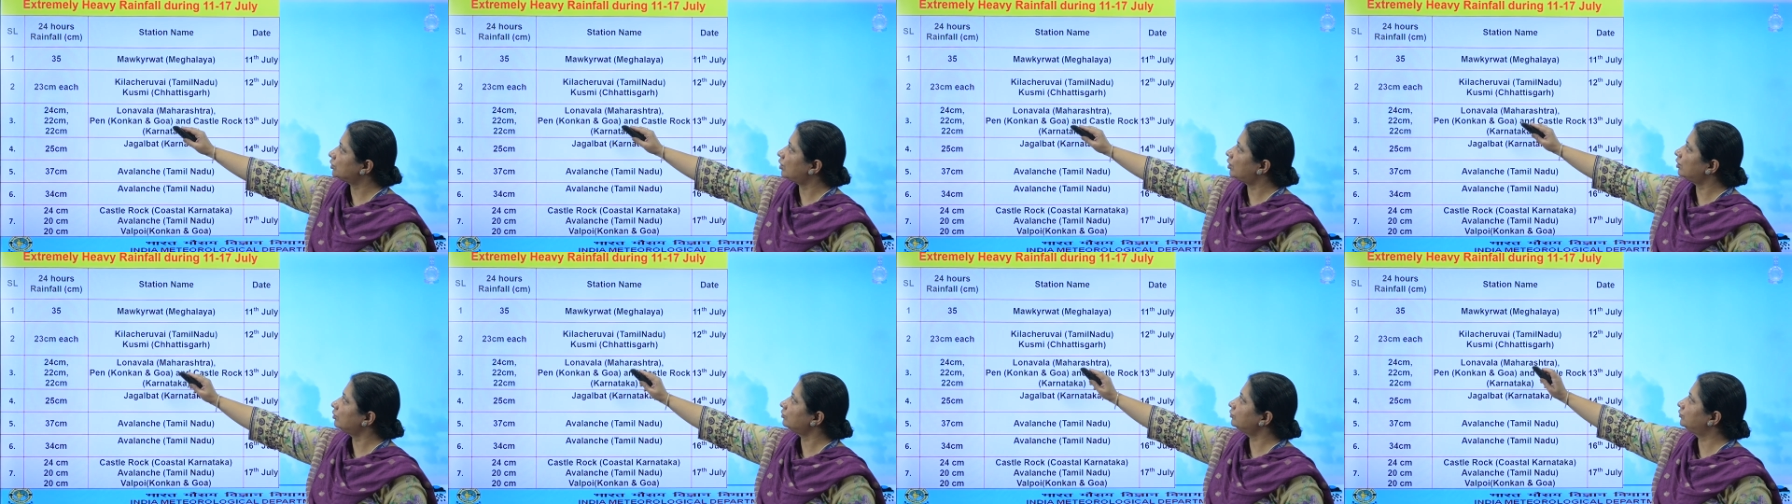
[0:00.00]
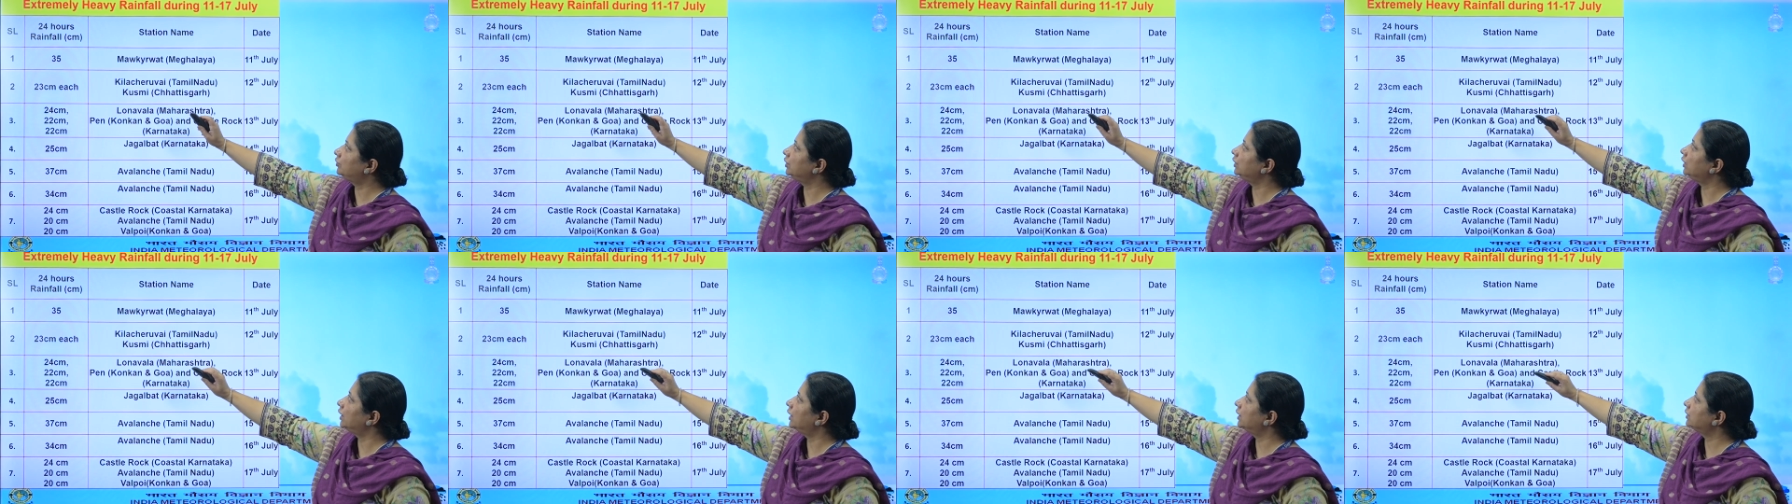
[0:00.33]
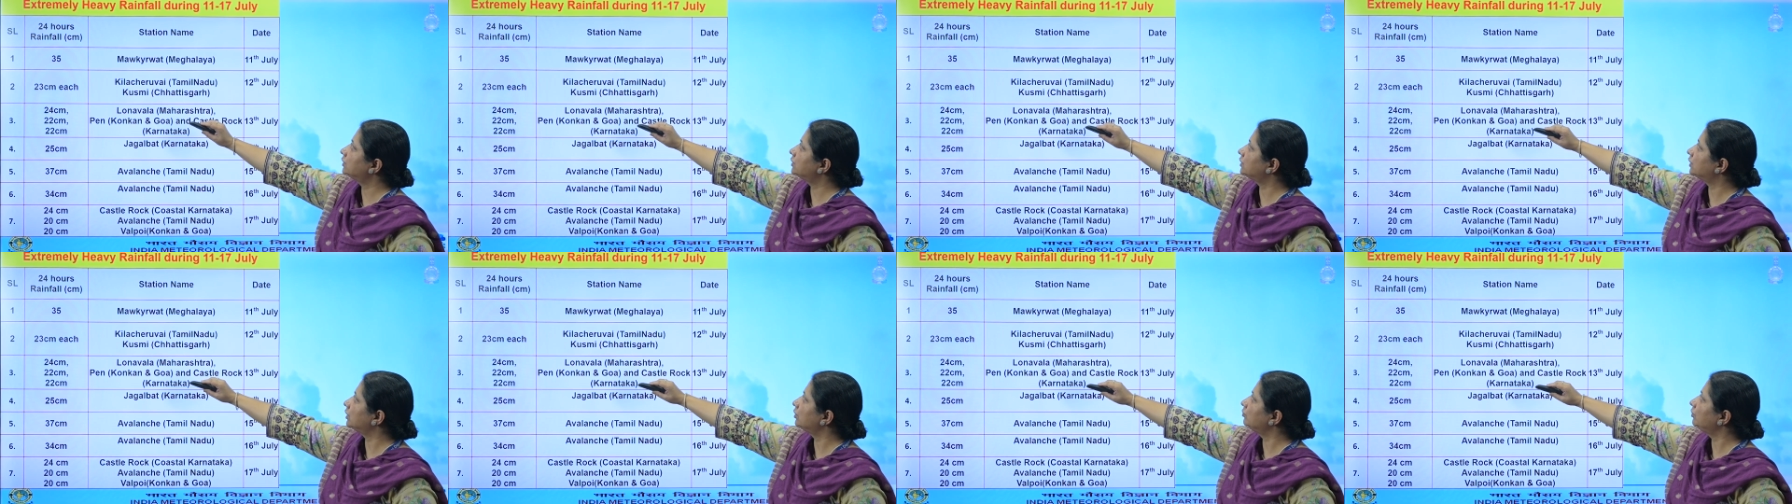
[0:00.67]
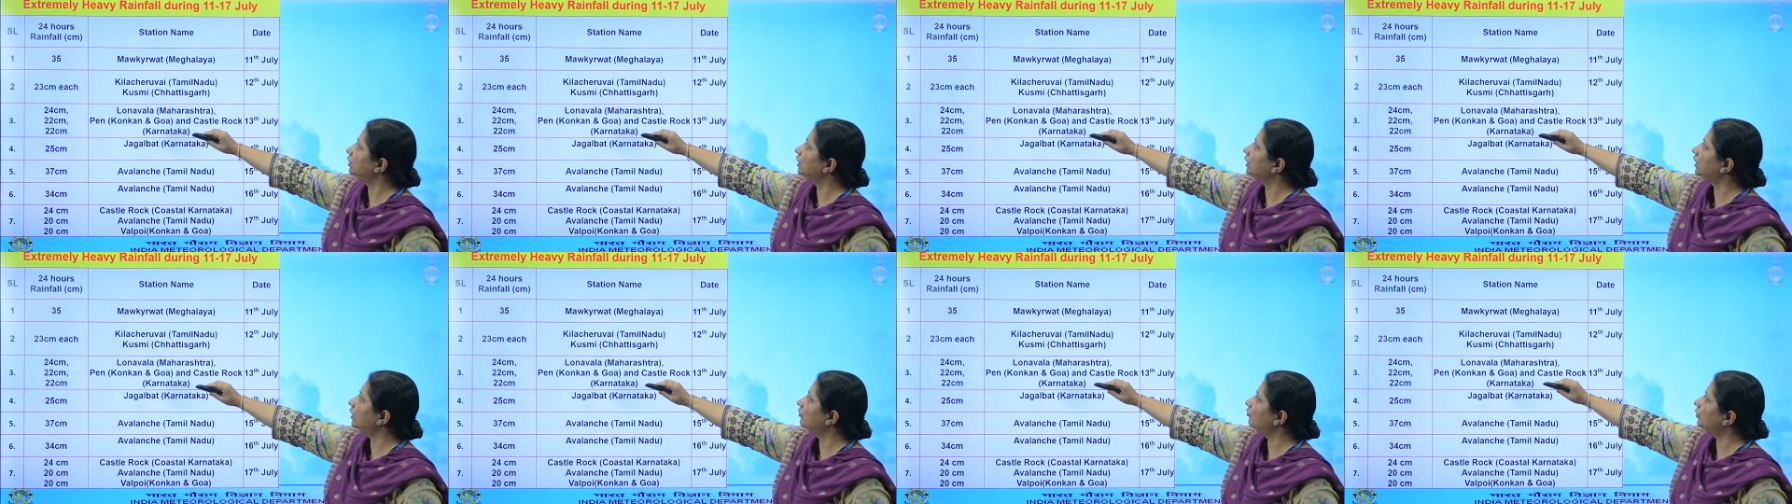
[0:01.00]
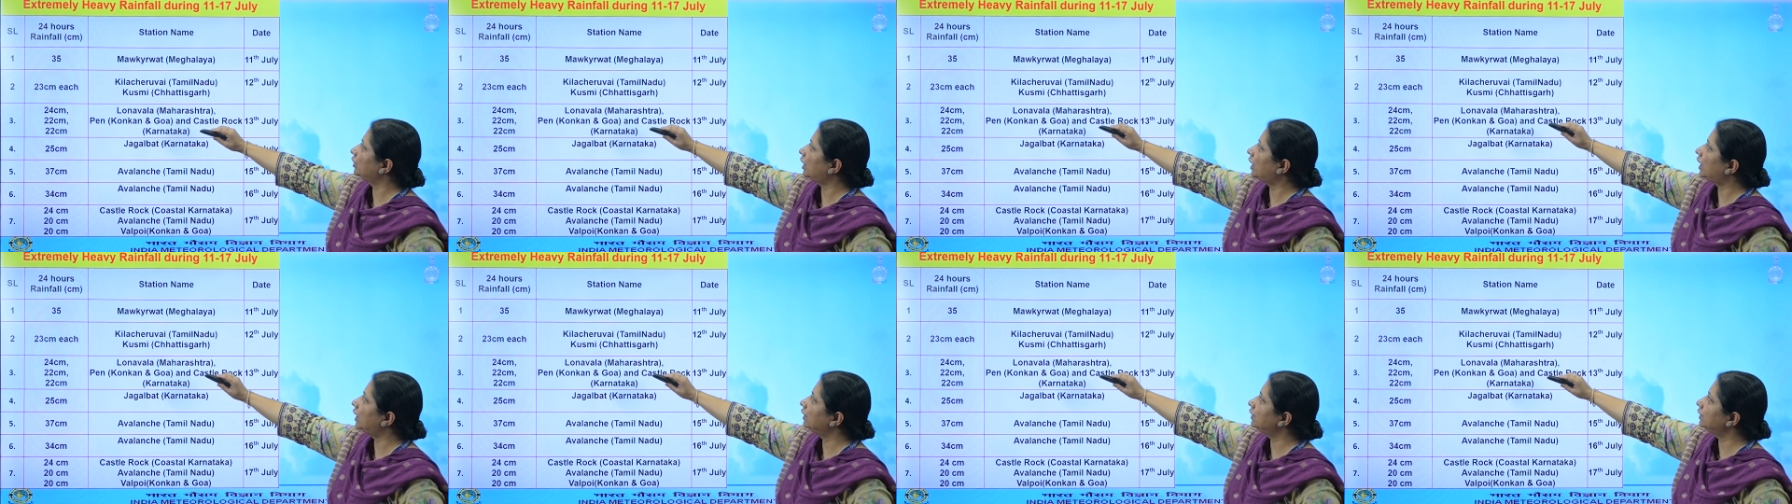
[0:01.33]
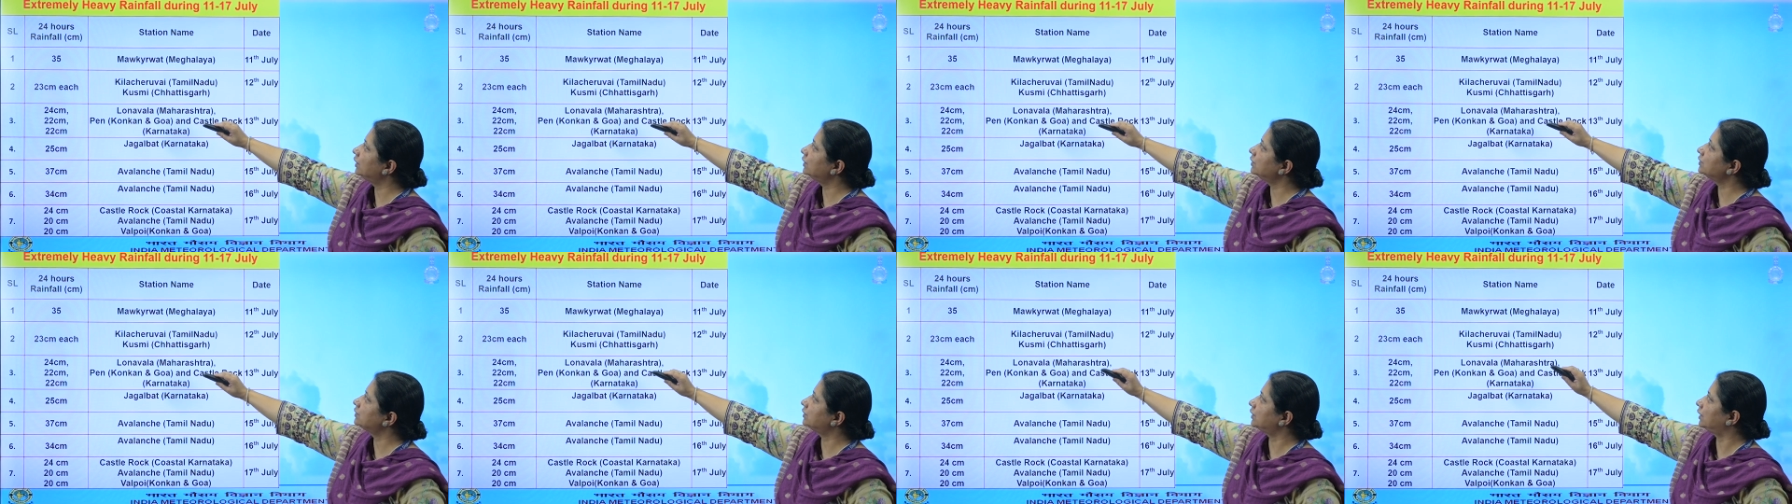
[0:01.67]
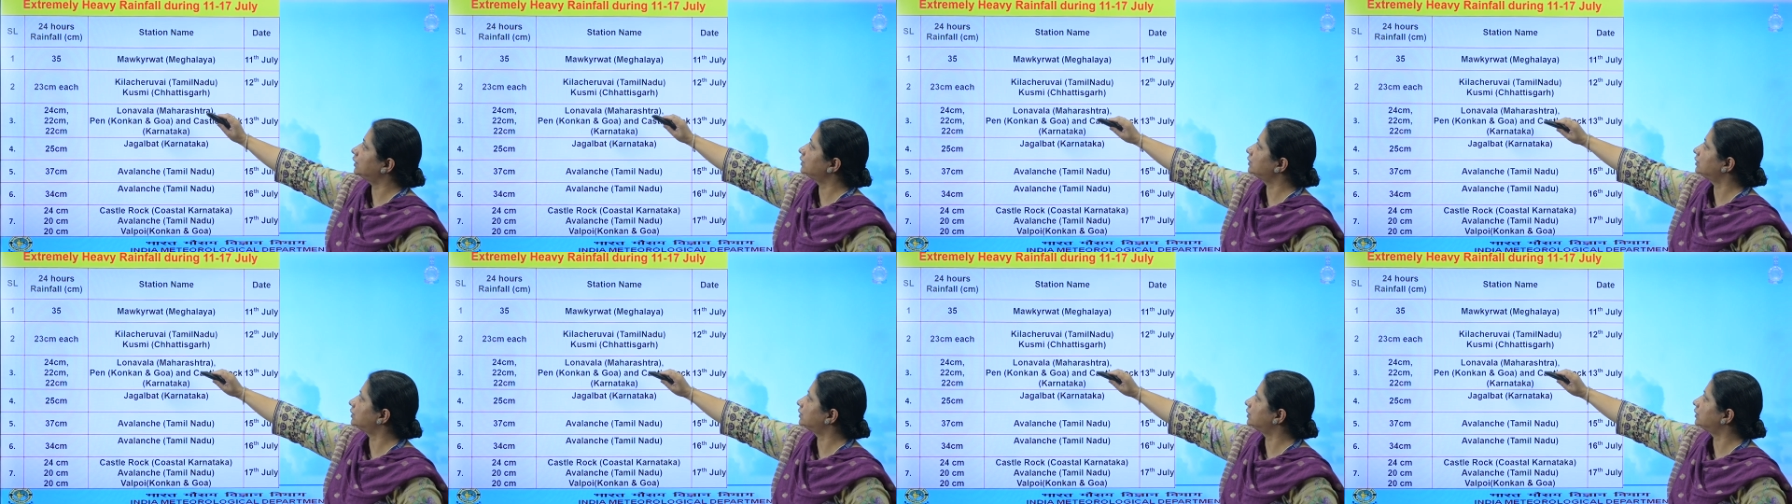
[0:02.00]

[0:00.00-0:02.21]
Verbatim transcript: of the extremely heavy highest